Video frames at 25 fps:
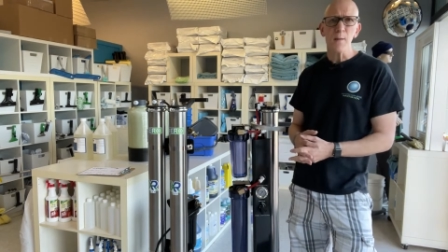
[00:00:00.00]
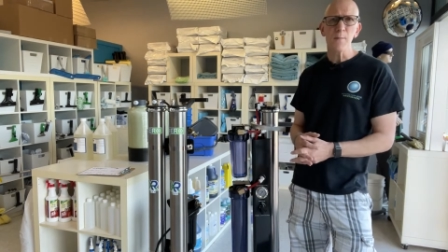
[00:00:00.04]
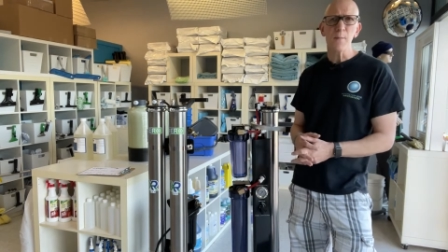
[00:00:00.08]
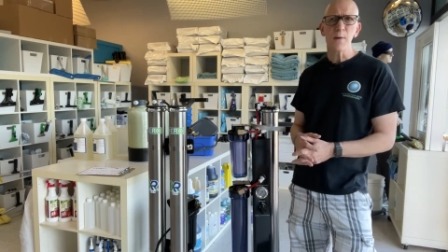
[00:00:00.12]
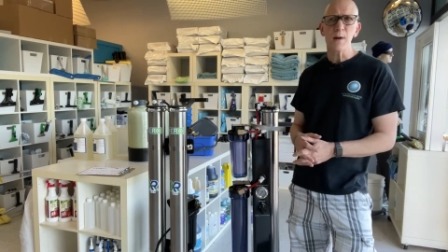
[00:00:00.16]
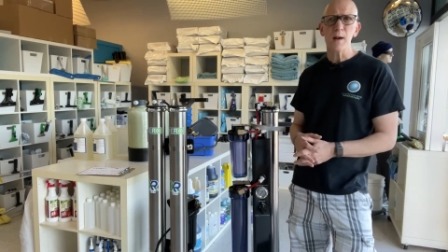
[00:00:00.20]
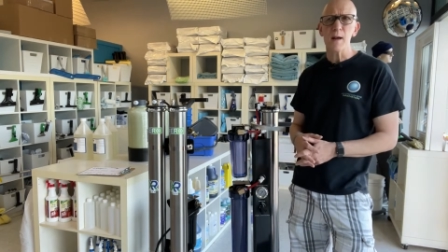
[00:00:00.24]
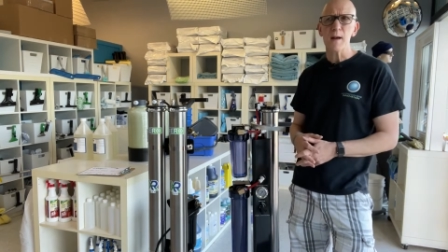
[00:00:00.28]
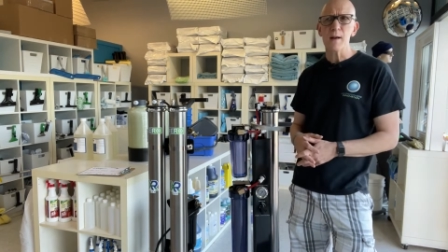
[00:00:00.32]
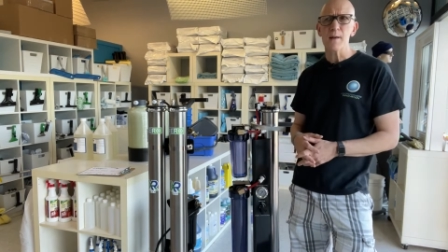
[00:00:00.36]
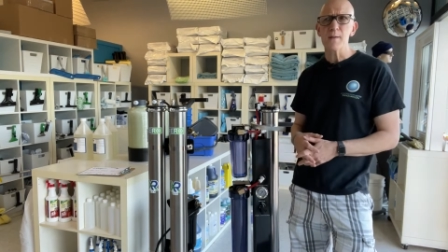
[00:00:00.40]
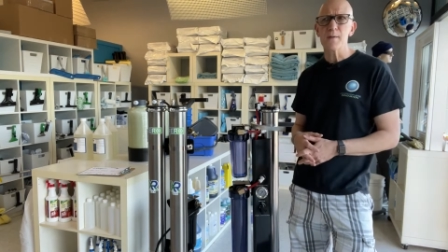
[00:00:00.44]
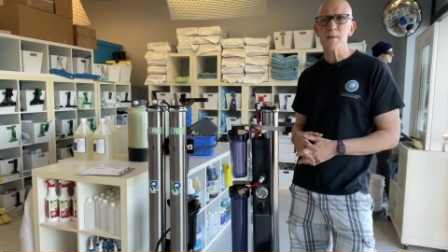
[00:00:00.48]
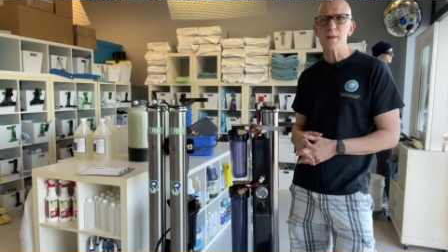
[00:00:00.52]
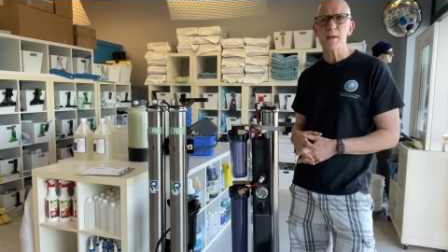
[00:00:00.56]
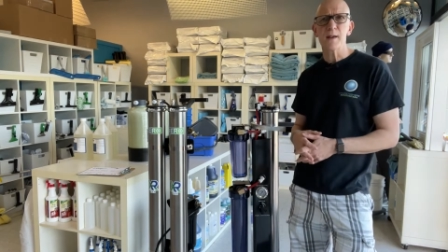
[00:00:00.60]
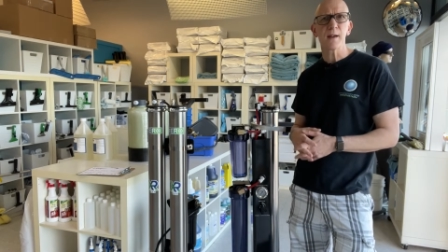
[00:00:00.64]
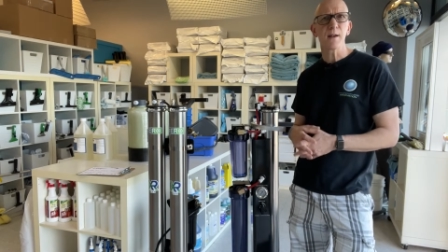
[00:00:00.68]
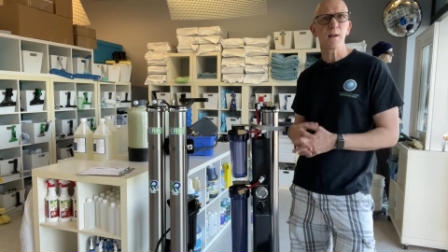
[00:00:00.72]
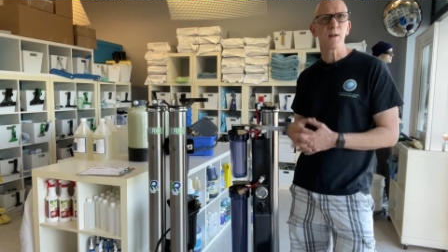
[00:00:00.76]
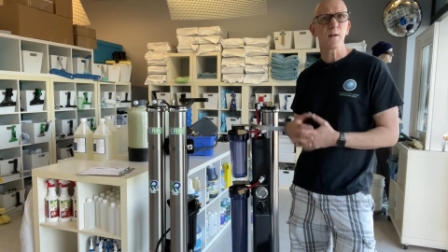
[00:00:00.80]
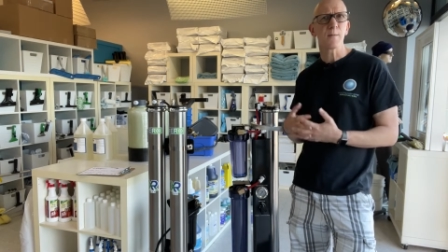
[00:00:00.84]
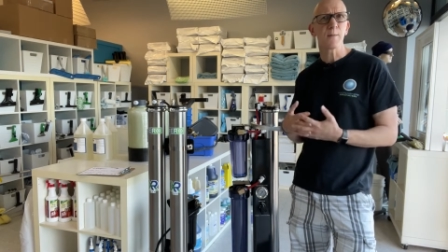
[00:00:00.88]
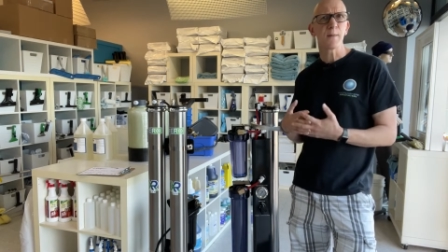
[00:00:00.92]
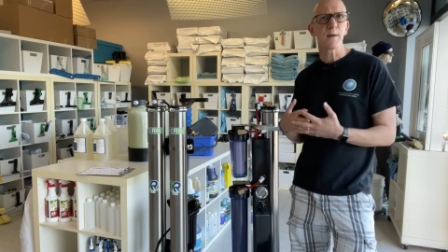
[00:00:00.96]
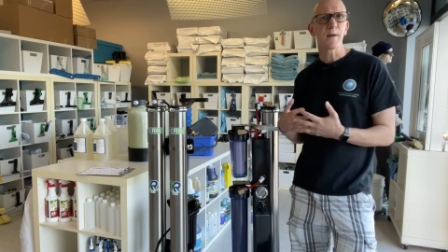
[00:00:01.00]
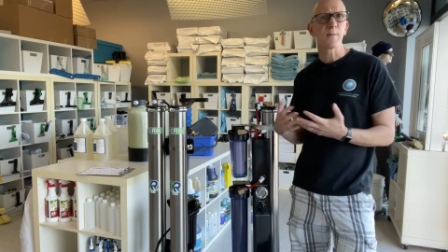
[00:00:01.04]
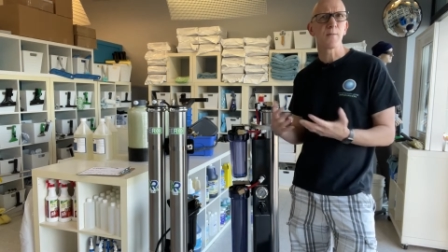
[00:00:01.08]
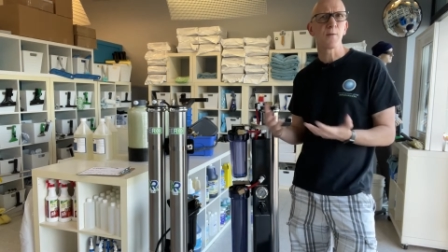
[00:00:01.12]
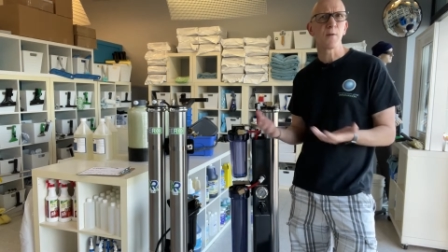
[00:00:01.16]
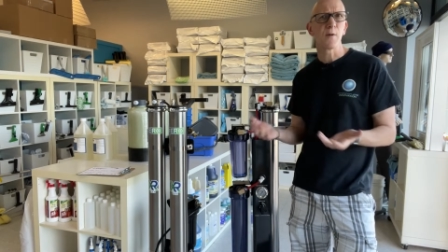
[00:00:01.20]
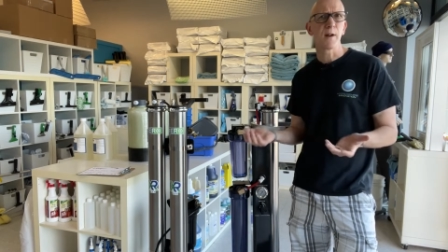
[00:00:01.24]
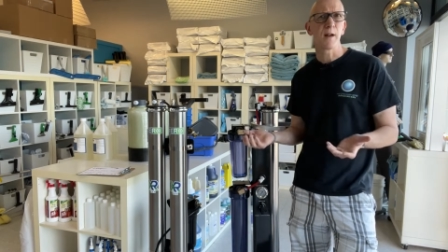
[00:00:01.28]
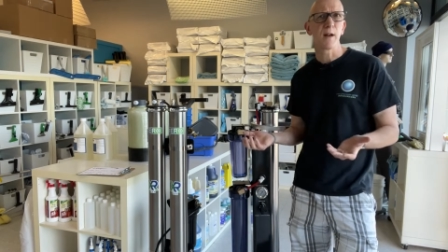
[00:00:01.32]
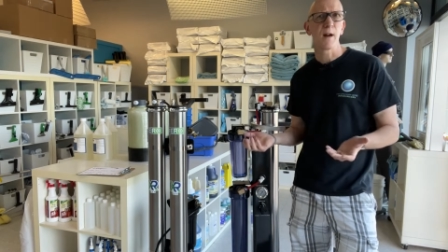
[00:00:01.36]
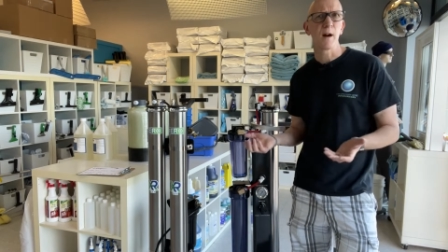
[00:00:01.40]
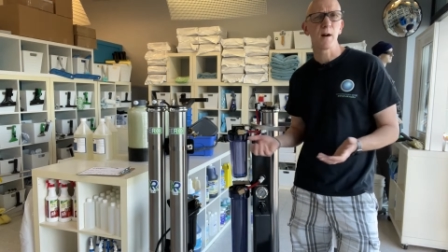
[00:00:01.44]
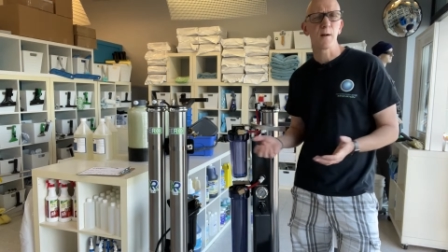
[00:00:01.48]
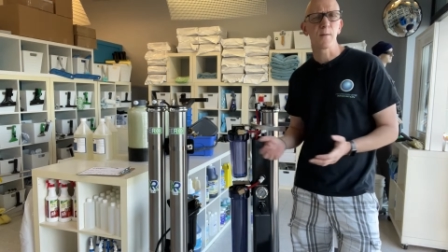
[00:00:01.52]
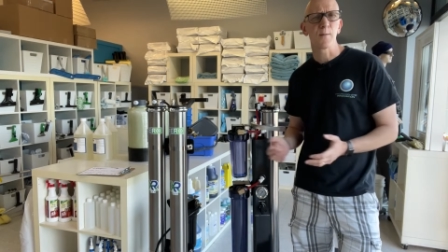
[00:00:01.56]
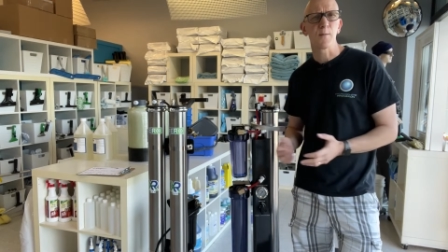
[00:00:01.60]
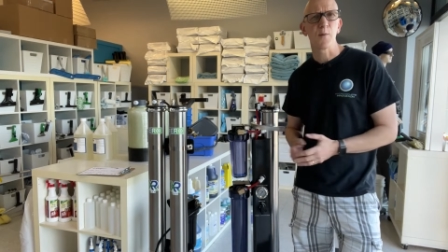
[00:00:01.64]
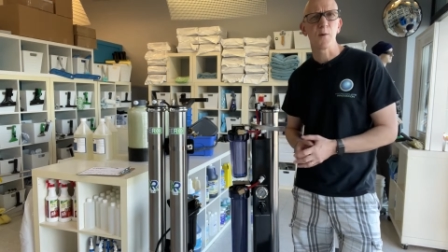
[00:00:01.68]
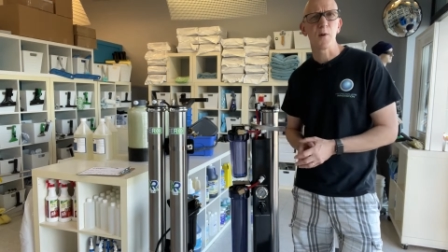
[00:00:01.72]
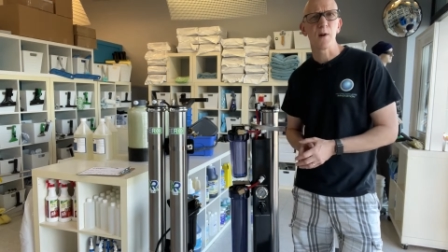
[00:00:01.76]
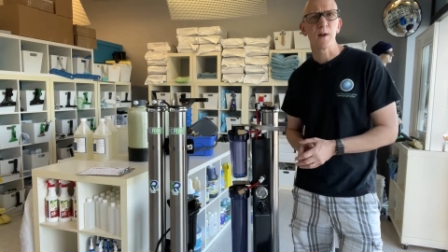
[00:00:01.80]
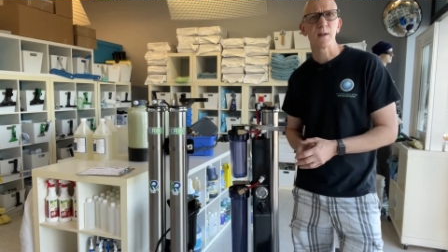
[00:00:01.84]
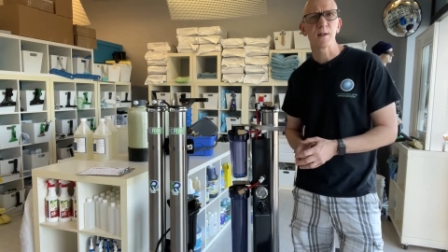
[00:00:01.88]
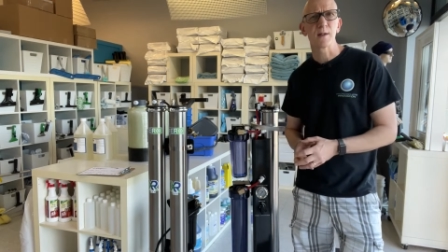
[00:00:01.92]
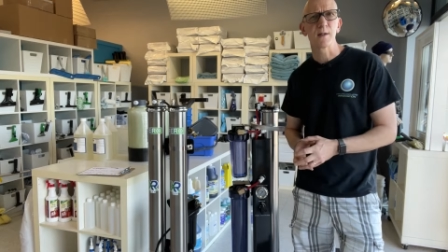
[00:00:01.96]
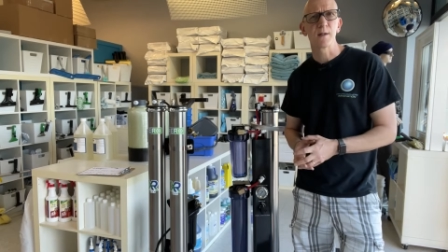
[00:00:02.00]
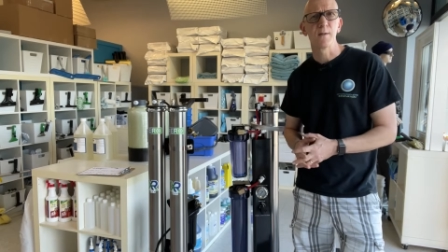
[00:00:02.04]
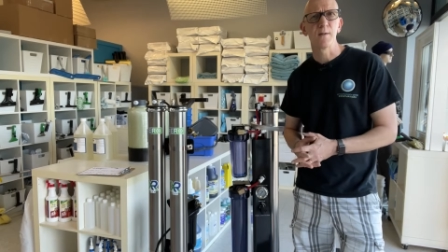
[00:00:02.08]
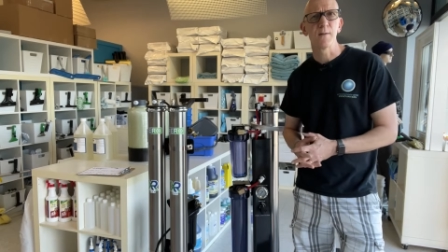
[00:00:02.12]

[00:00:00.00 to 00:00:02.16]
But I think you'd be pretty hard pressed